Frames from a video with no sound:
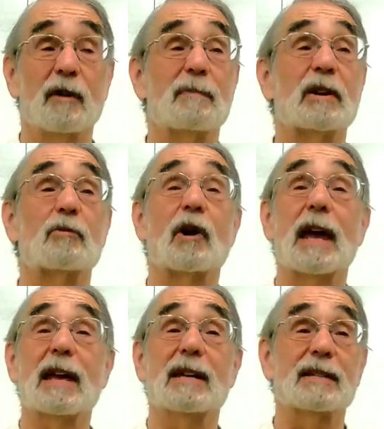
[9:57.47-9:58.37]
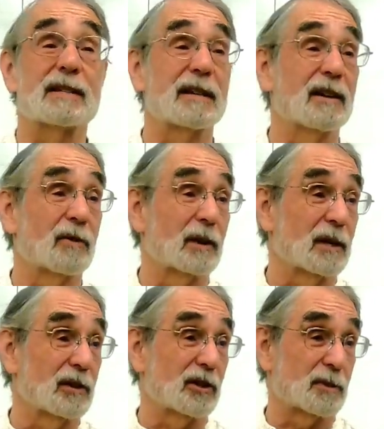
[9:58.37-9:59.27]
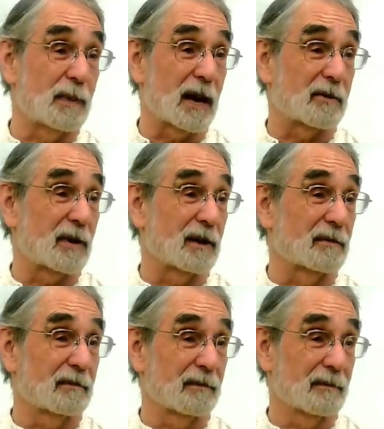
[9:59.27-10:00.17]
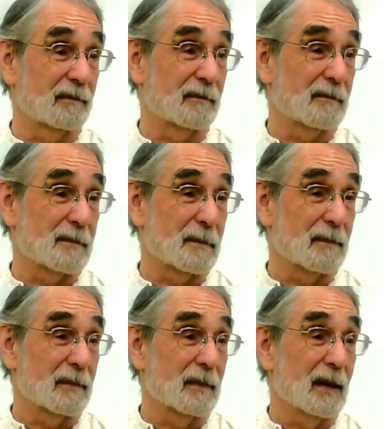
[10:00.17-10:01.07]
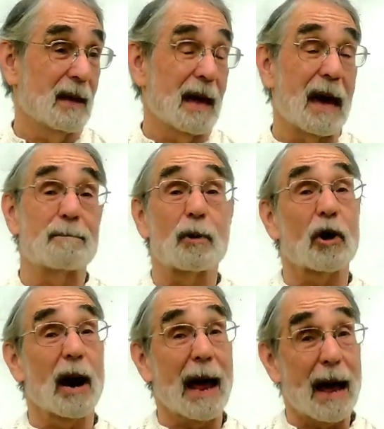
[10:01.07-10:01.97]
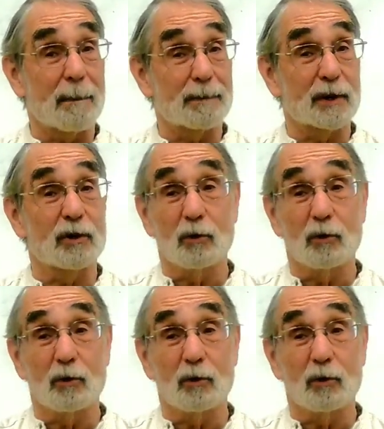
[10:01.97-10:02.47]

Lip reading: have been raised in a religious background. And perhaps